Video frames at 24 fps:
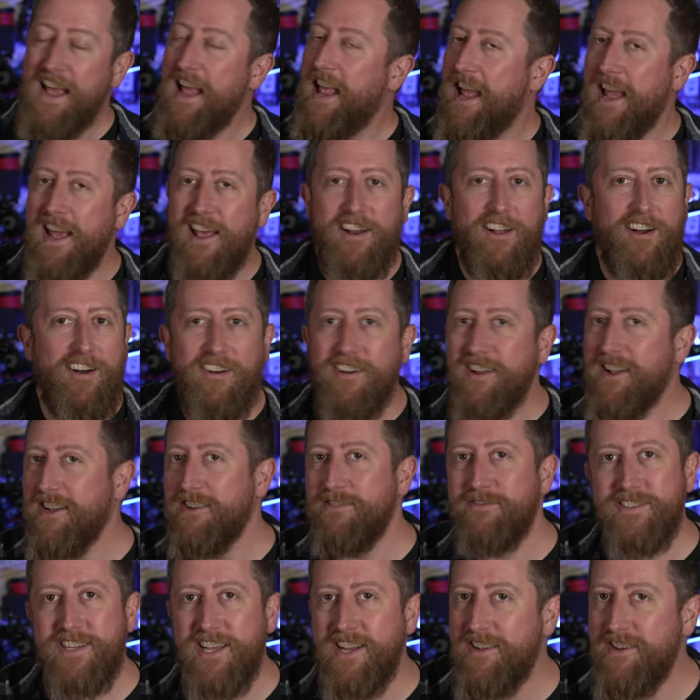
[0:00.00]
It all
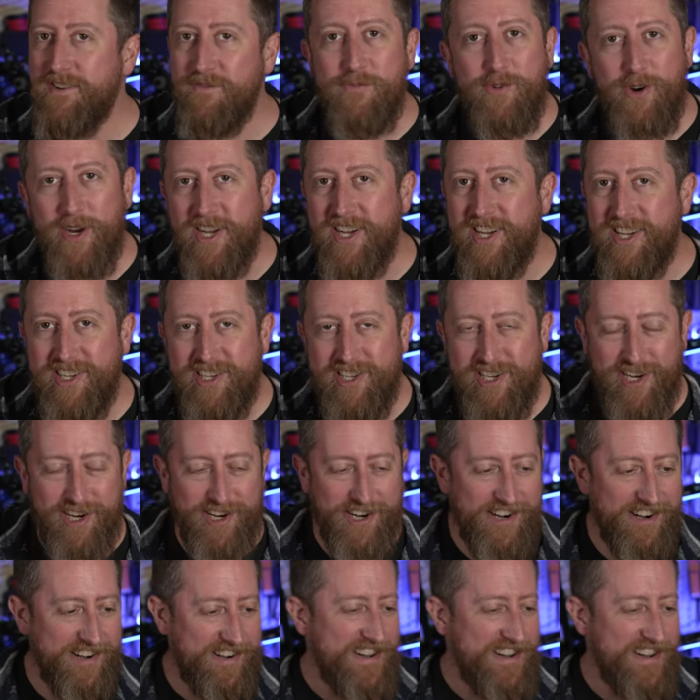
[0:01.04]
comes down to moisture.